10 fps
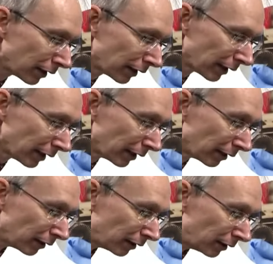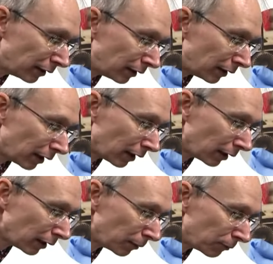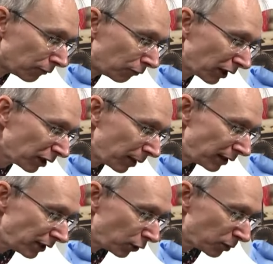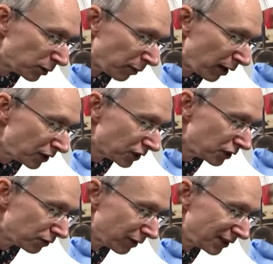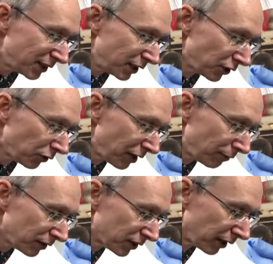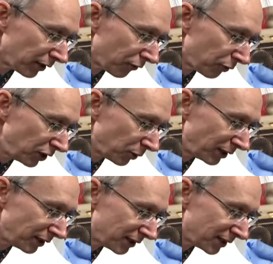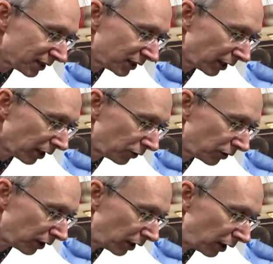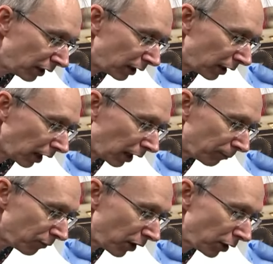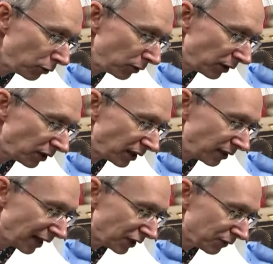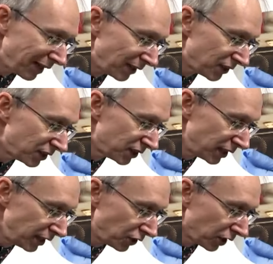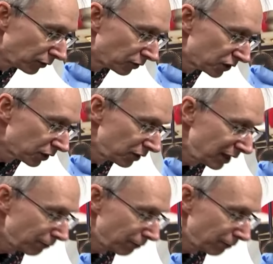Okay. Recommended optimum ISOs for S-Cinetone, the FX9 are 320 and 1600. No, that's for S-Cinetone. So the